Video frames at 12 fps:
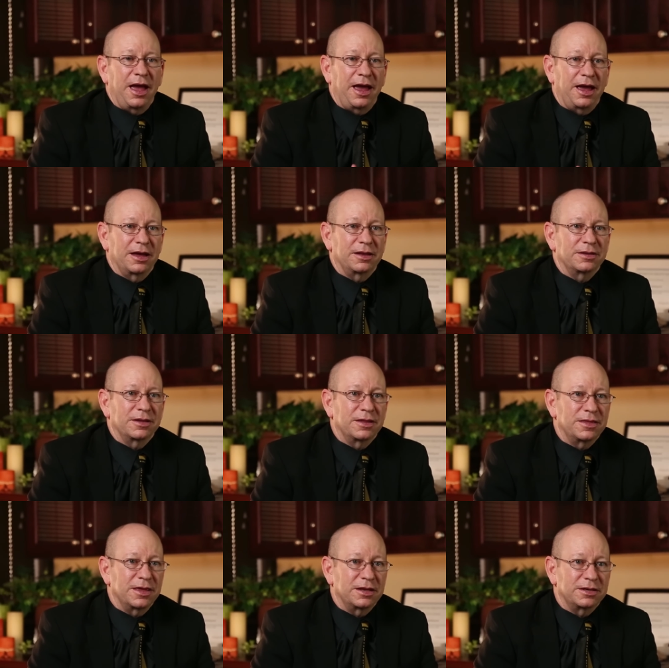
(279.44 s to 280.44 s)
and
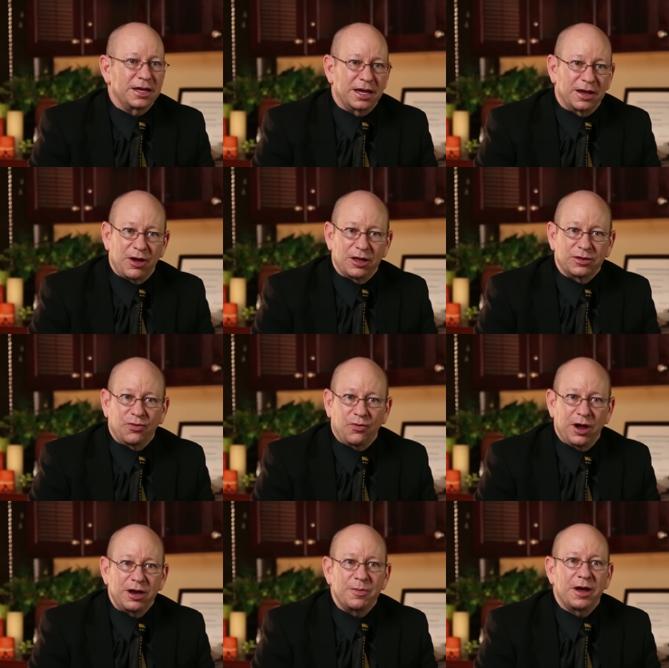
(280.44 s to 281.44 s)
then taking out the
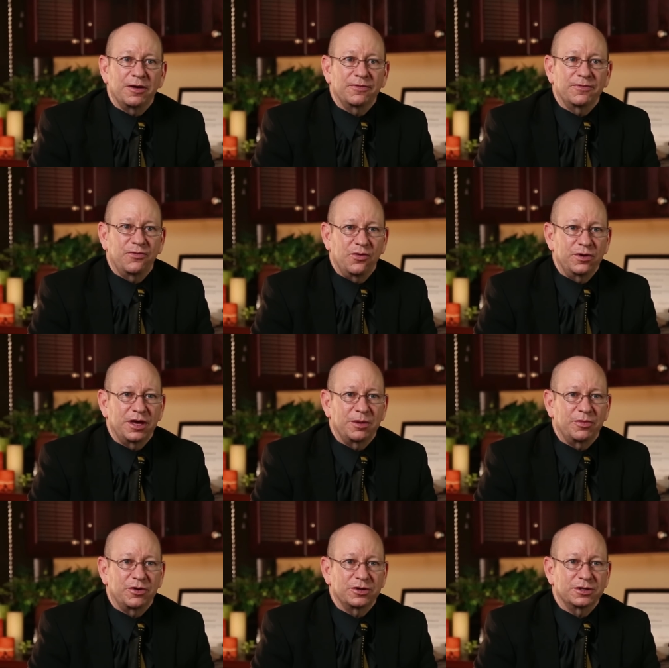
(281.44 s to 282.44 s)
right amount for
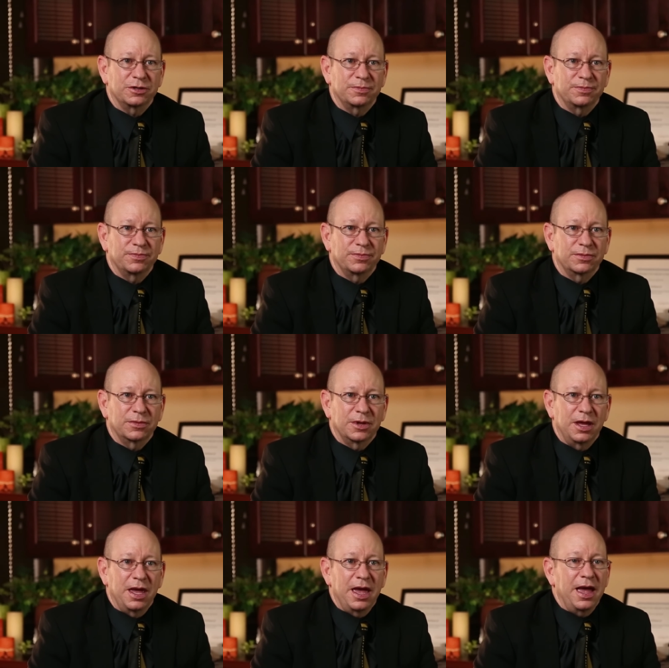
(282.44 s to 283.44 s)
that person.
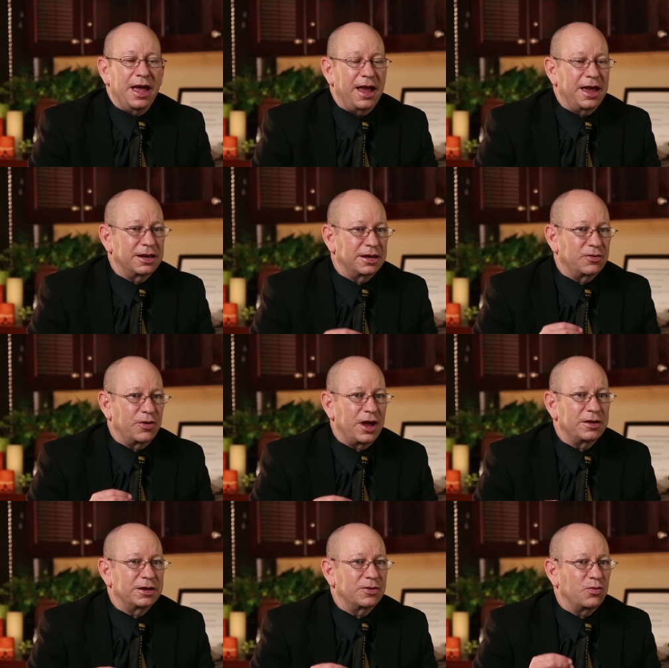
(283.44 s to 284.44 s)
And in
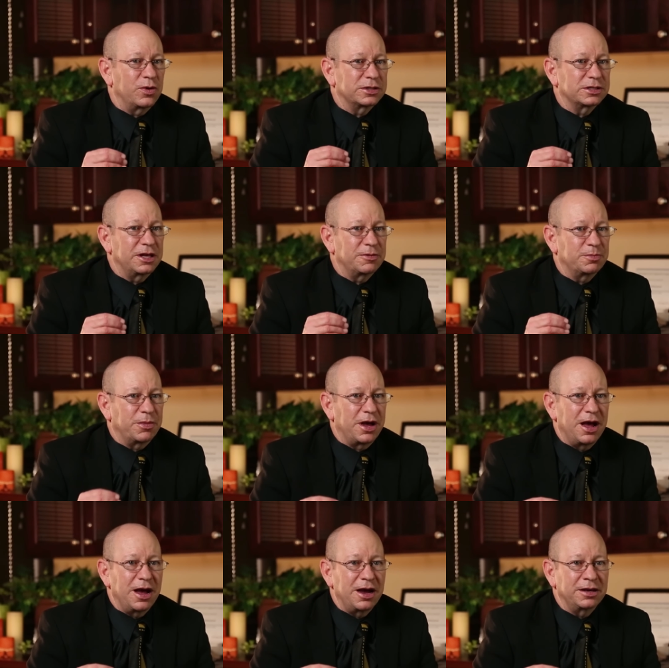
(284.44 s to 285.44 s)
reality, what's left
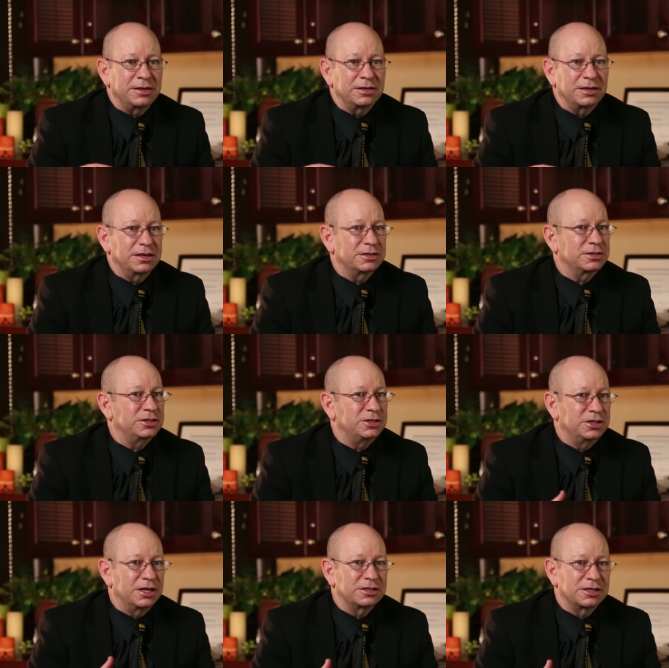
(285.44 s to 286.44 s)
behind is
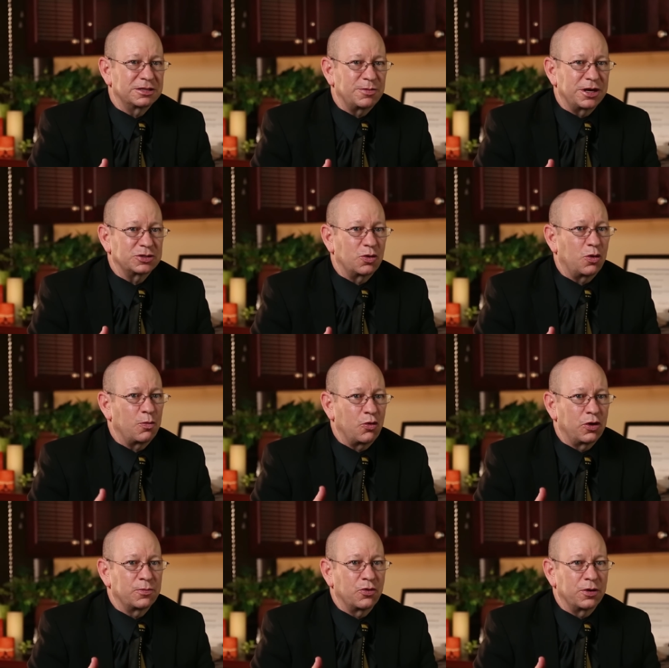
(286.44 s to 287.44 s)
just as much or
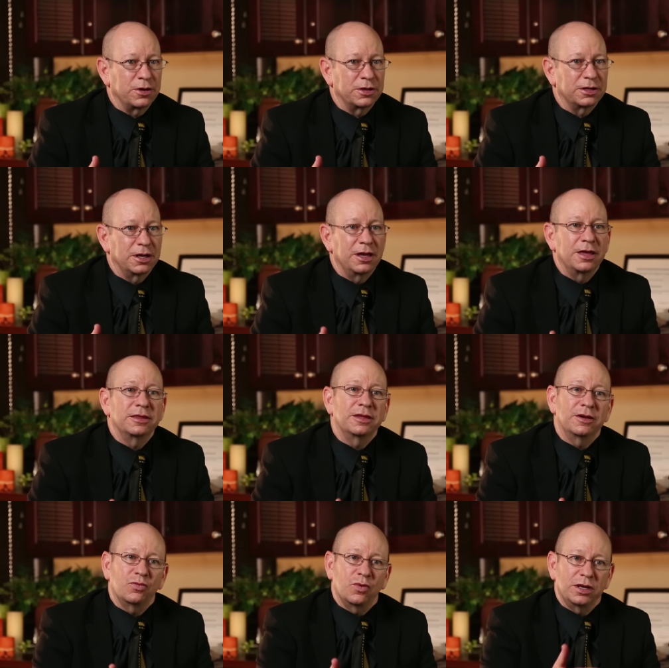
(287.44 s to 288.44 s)
more important
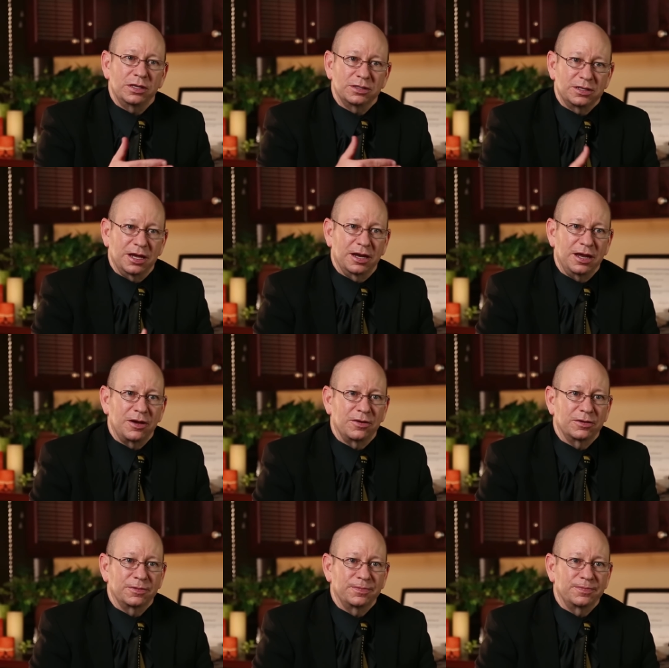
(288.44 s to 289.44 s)
than what is taken out.